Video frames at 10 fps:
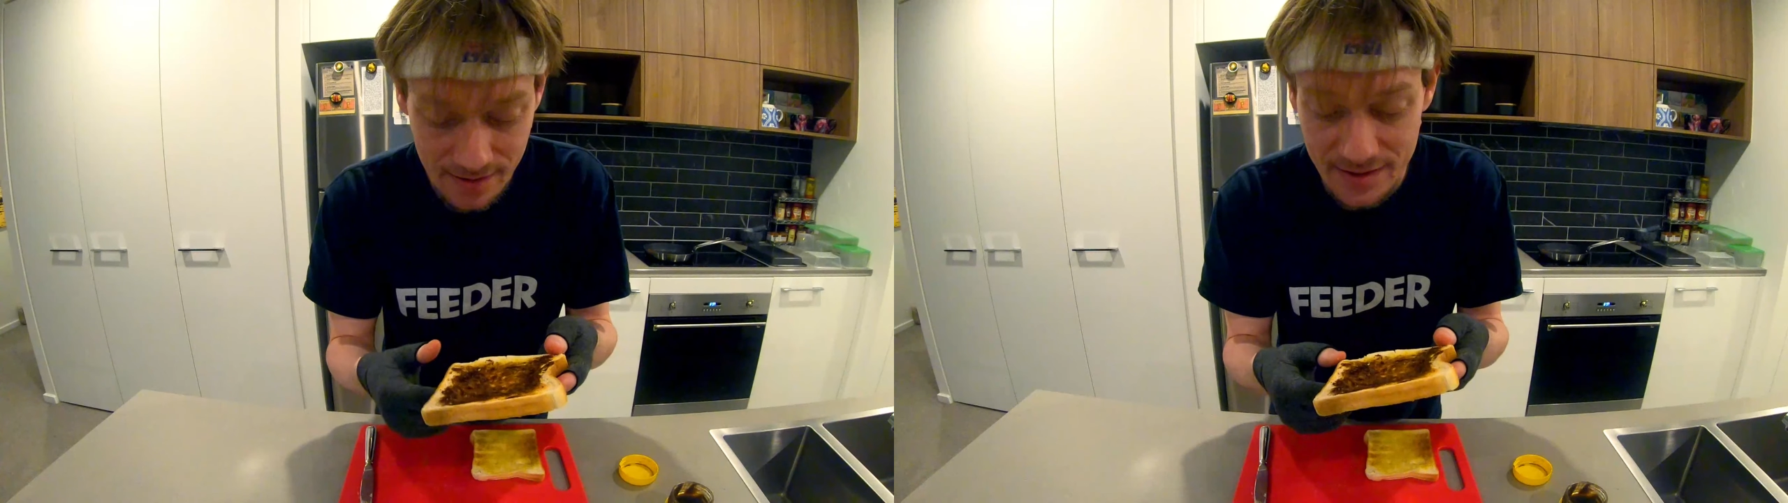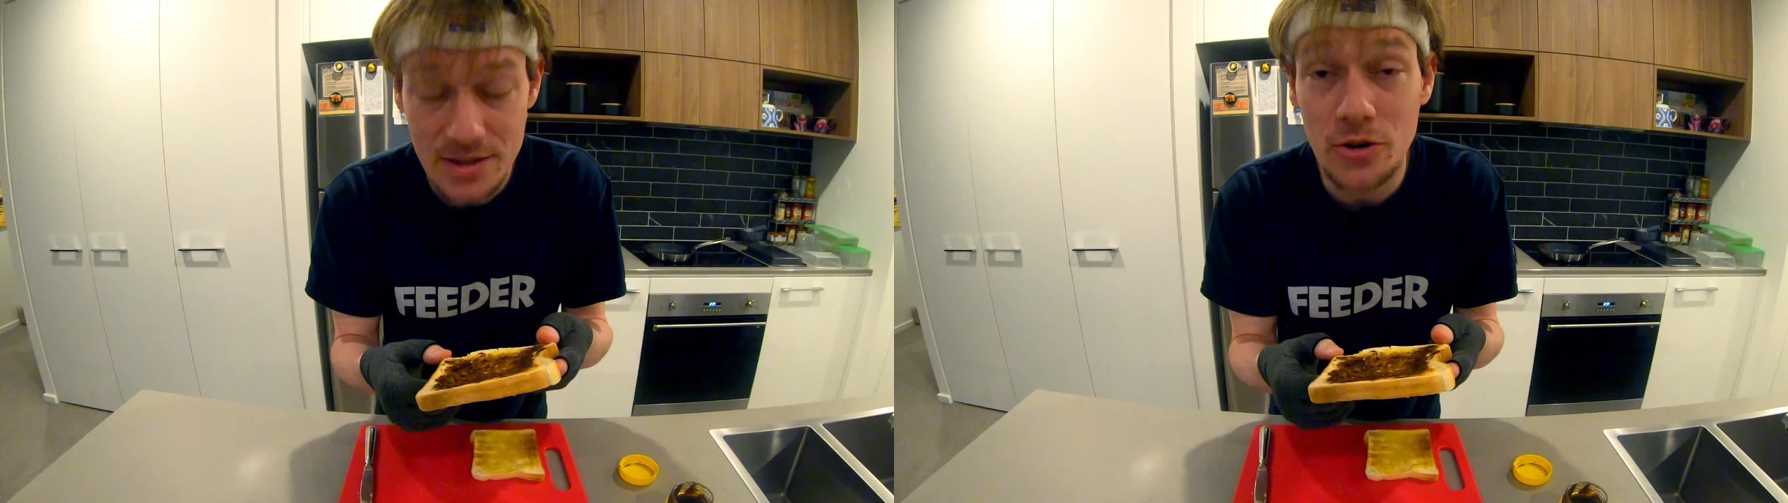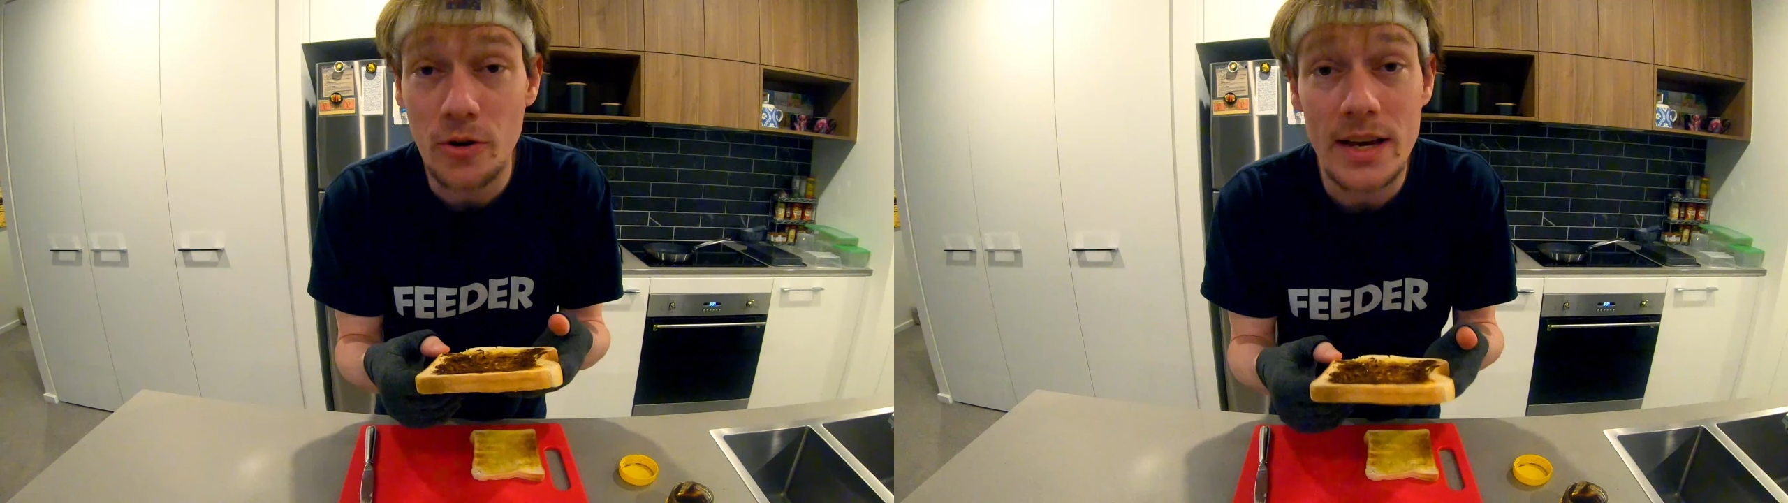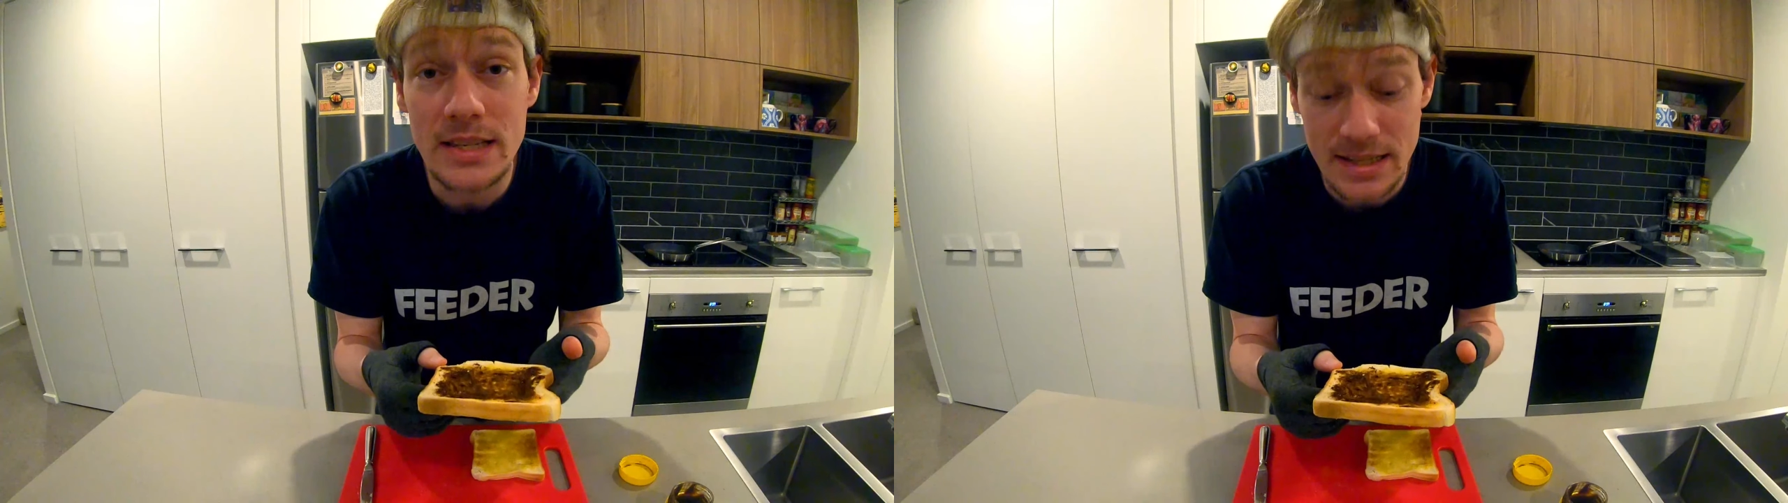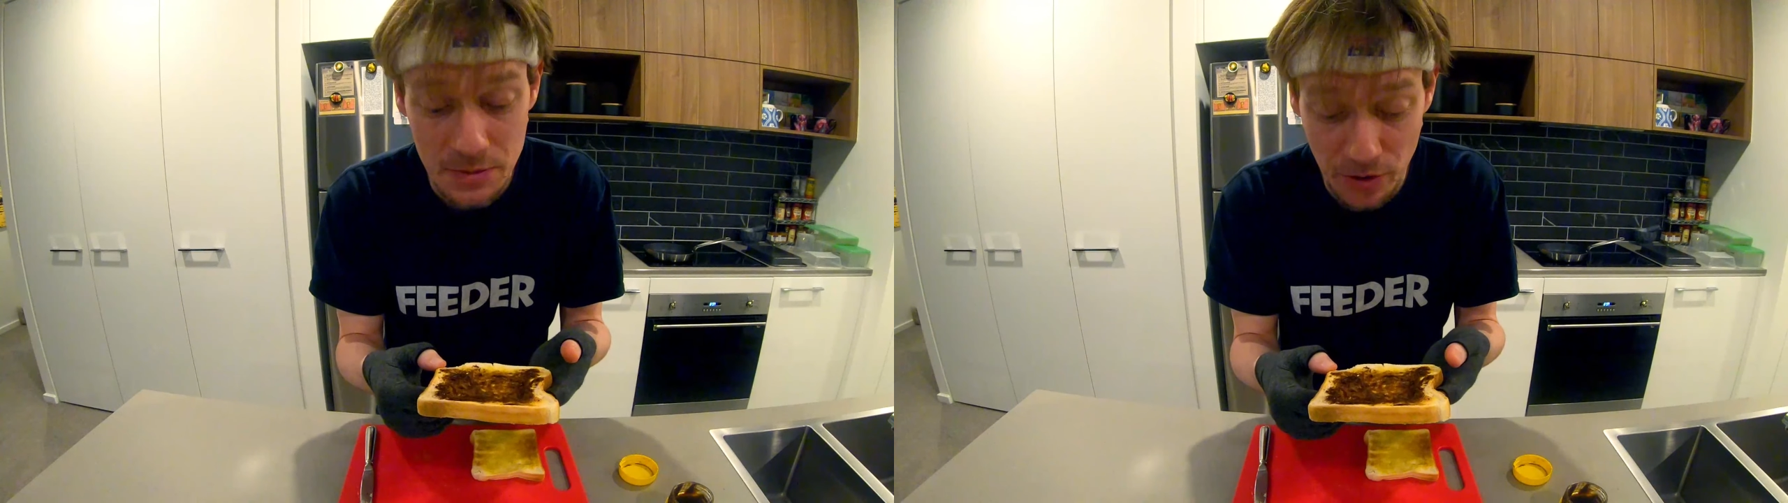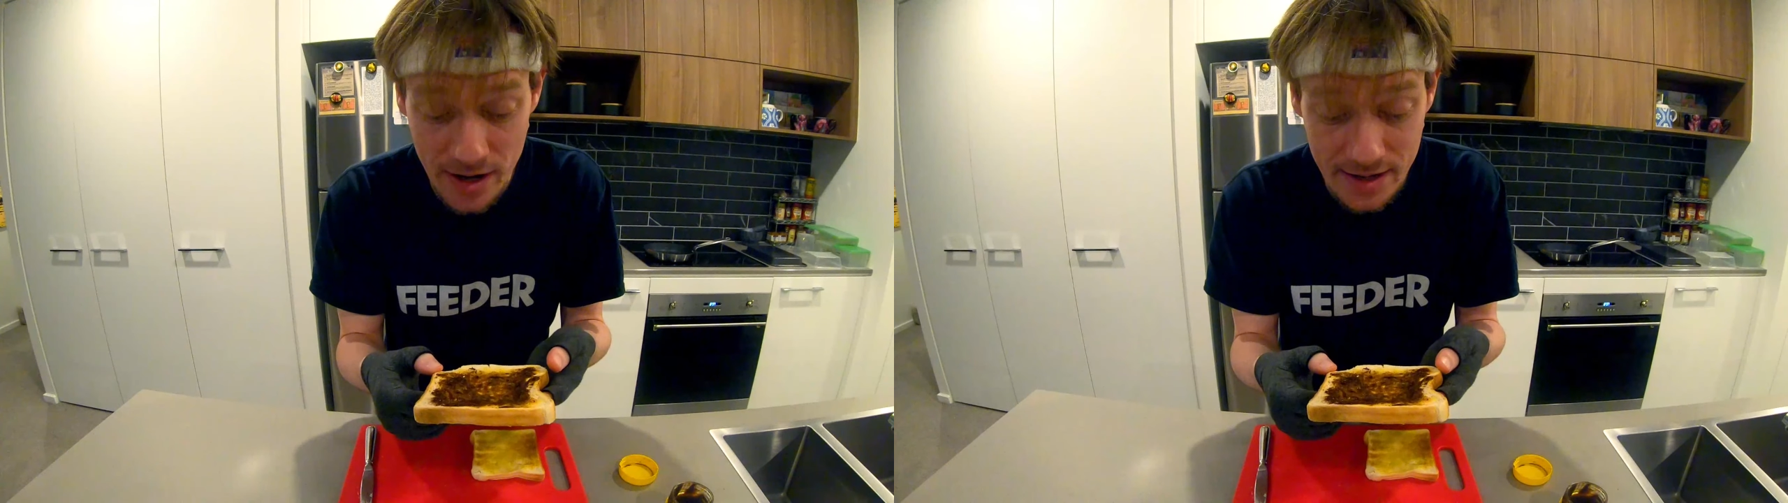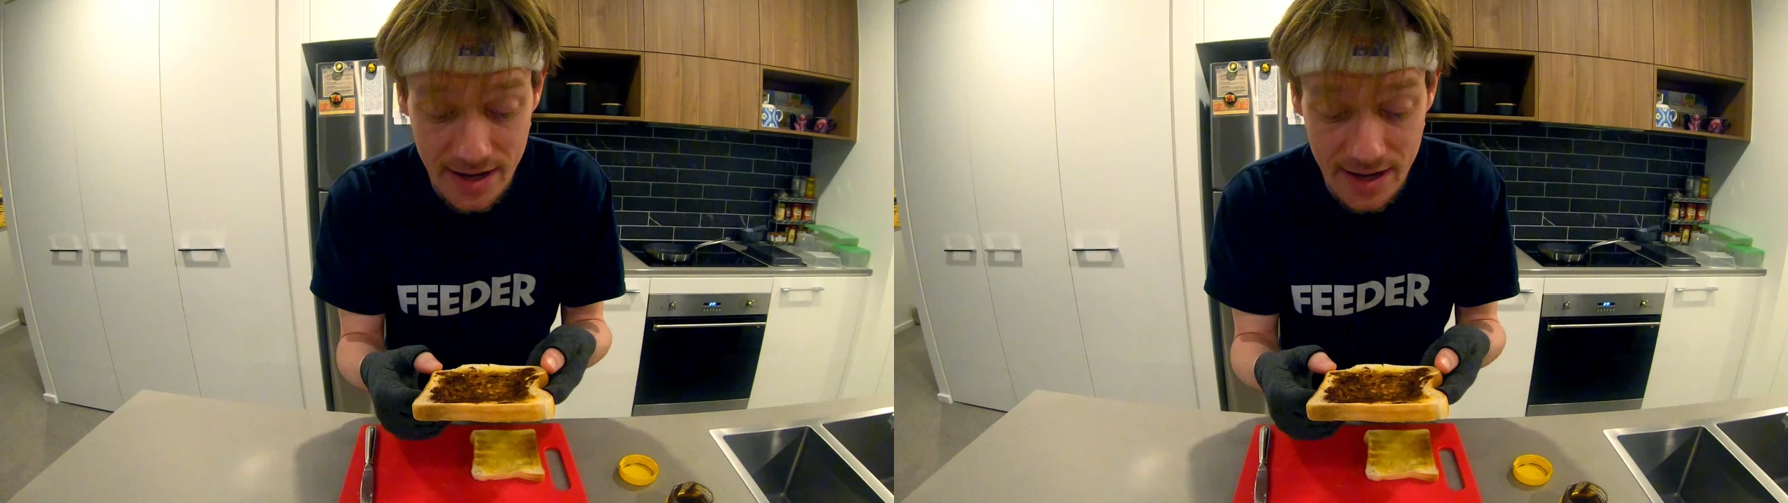It's not crazily spread.